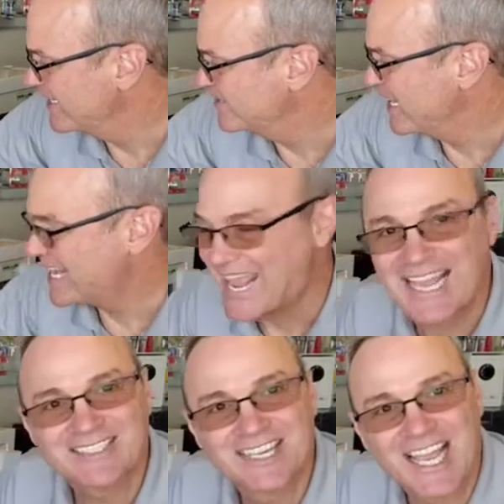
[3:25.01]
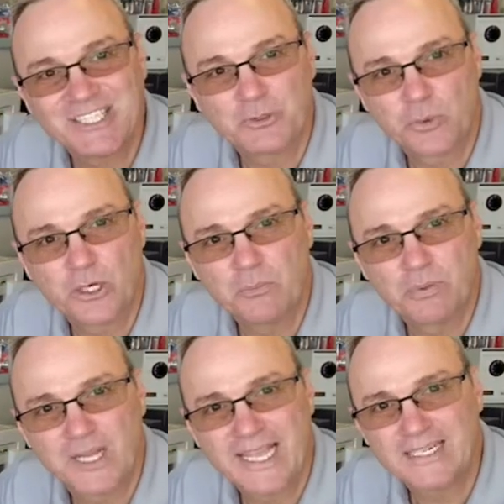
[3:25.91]
things like anti-drill
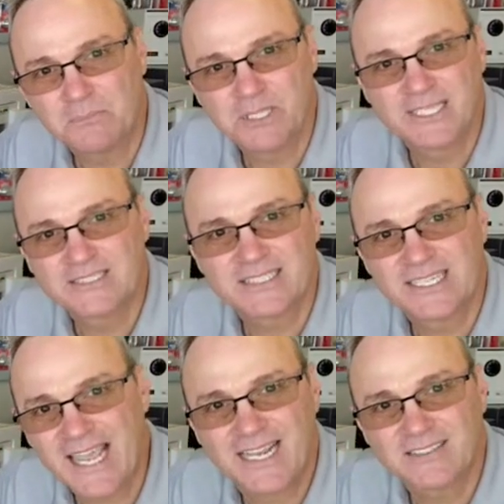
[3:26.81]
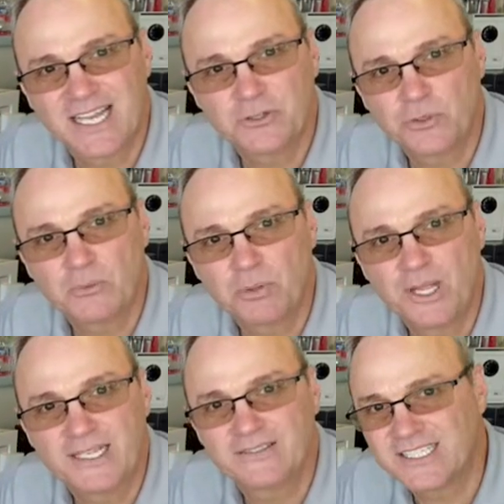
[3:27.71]
plate, ballistic anti-drill
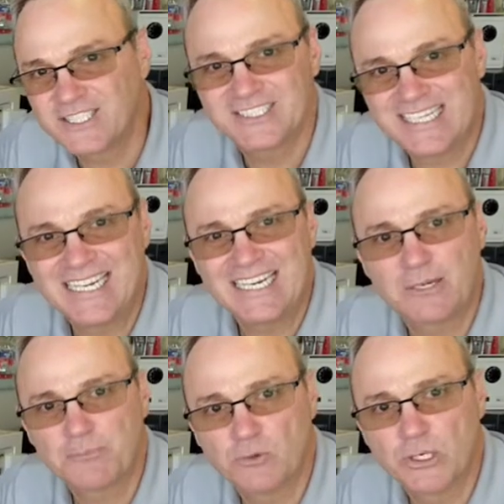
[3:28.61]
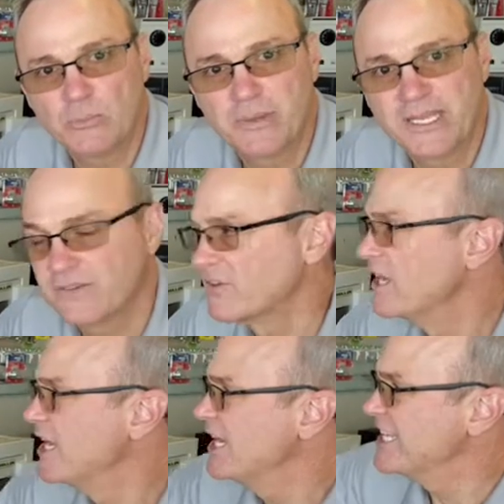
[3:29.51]
plates that just eat up drill bits.
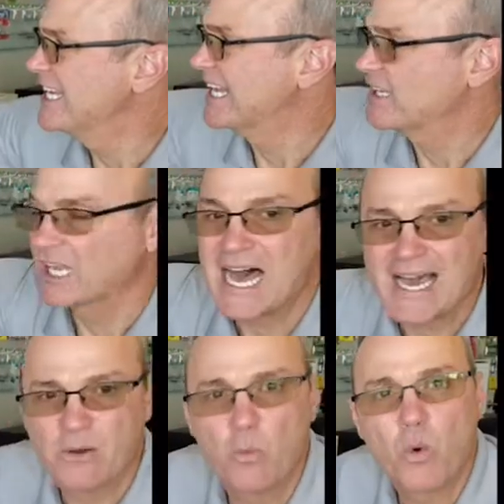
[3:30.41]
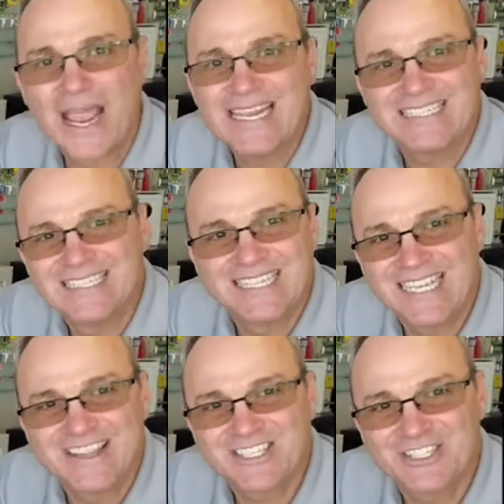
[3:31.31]
You get a lot of weight
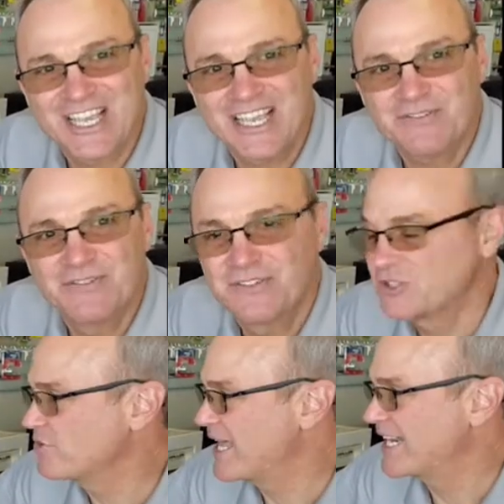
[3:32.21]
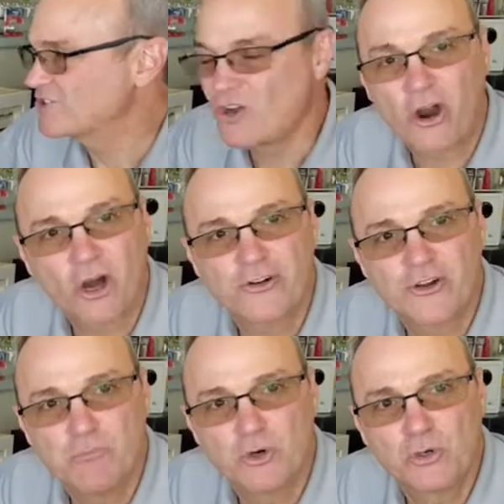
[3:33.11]
in the safe so that it's hard
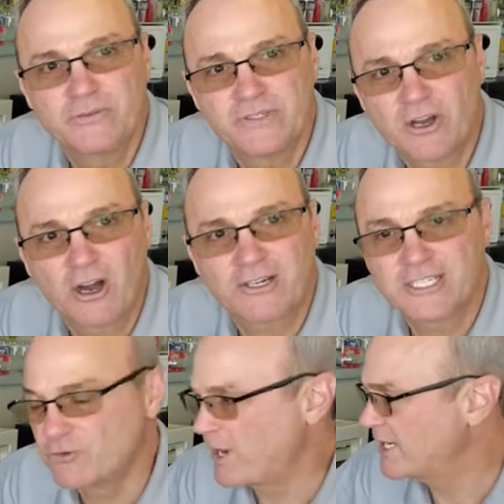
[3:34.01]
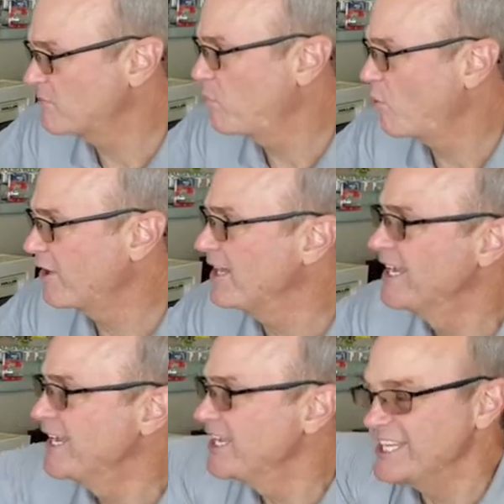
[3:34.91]
to move and hard to transport.
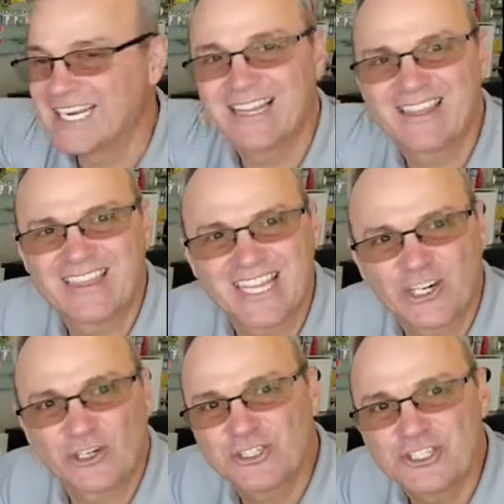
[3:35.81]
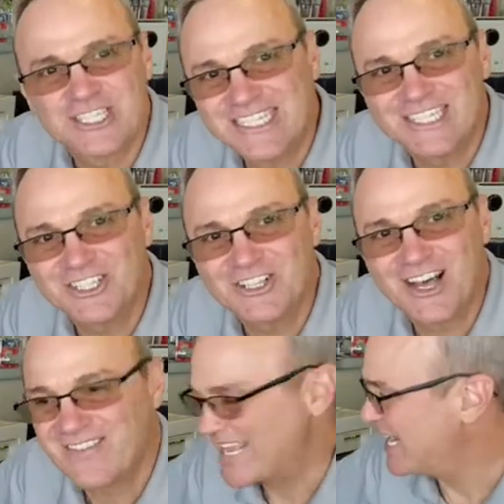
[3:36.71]
You get thicker steel
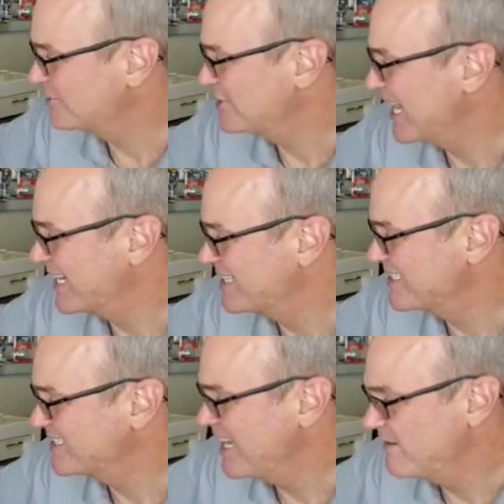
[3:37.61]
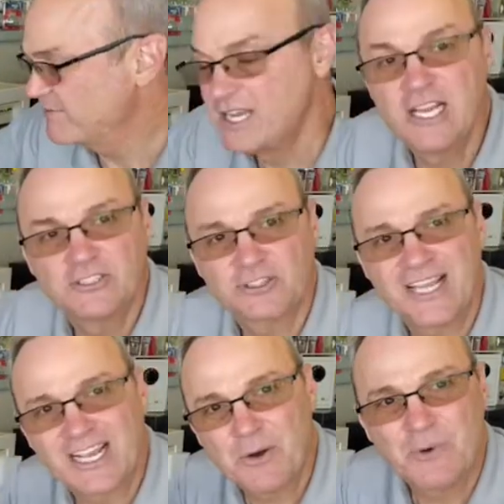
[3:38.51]
on the outside of the safe. So
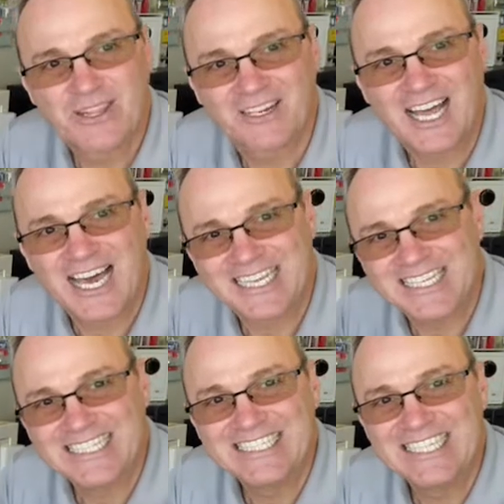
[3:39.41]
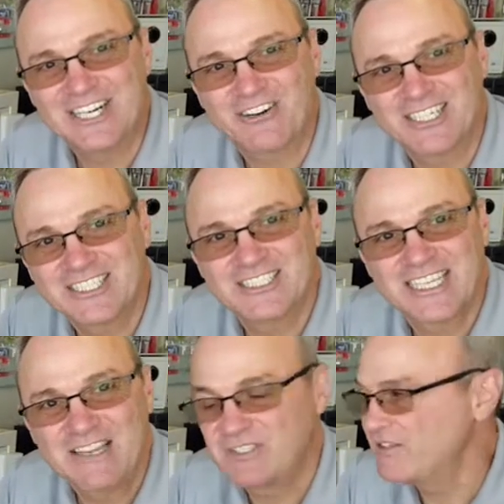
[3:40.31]
they come with a lot of inherent
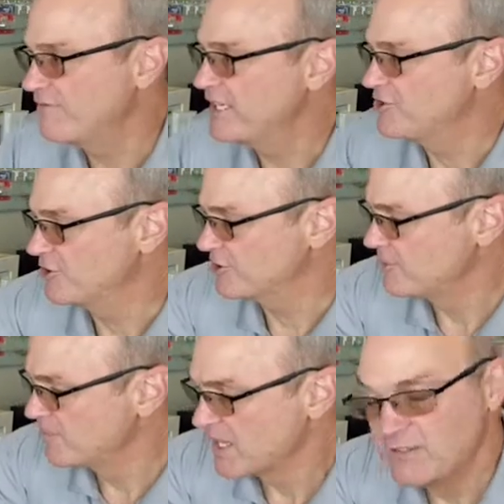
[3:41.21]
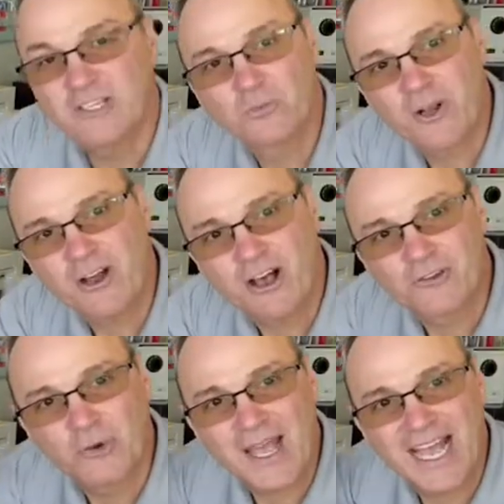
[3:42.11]
safety features. This one
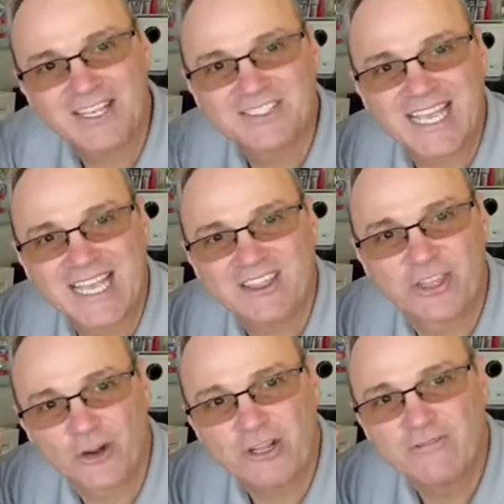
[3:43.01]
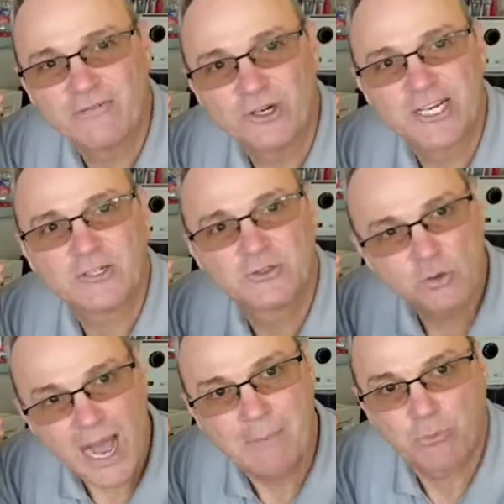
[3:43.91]
also has a 30-foot
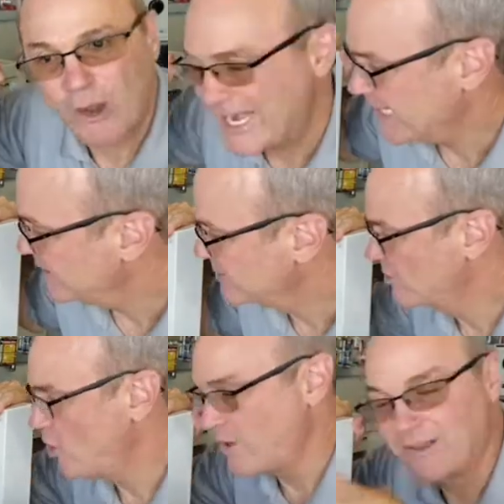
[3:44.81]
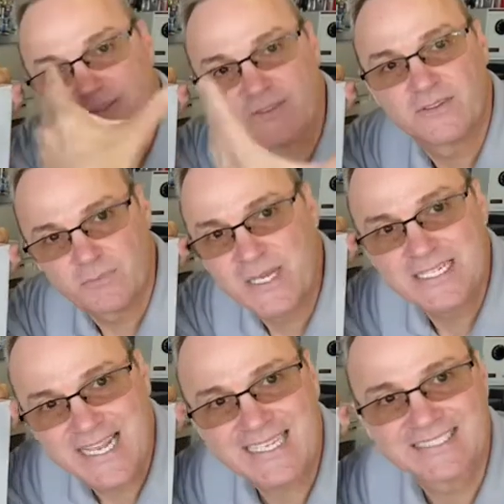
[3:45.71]
drop rating. So it's
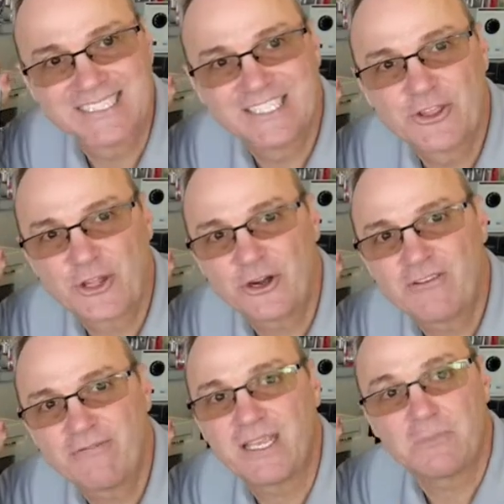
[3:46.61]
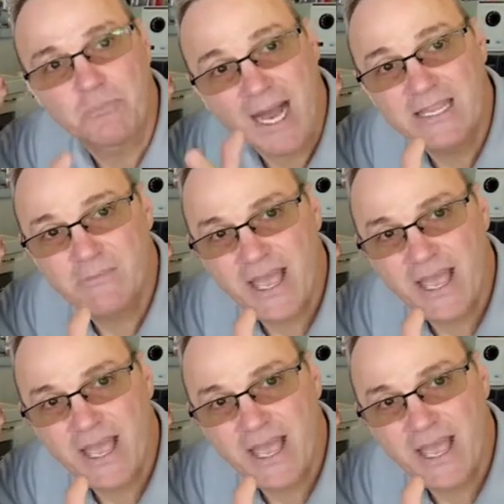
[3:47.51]
been tested to 30 feet by the